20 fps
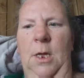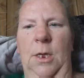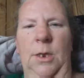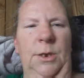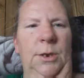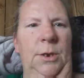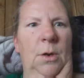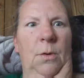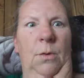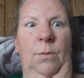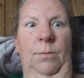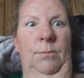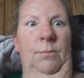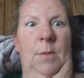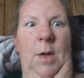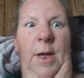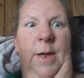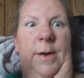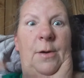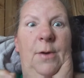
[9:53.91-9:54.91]
So,
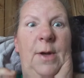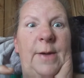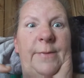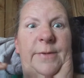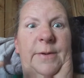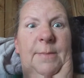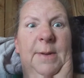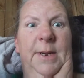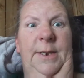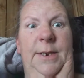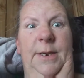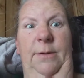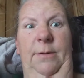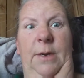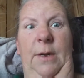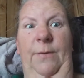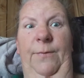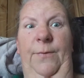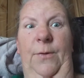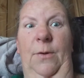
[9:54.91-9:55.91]
I don't have to buy
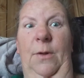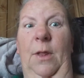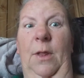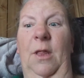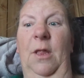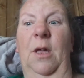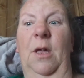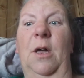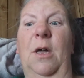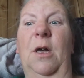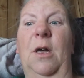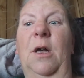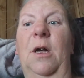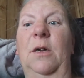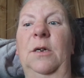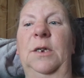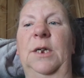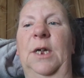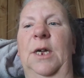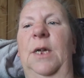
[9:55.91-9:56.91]
cereal for a
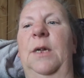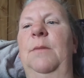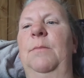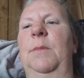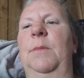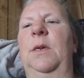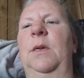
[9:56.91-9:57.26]
long time.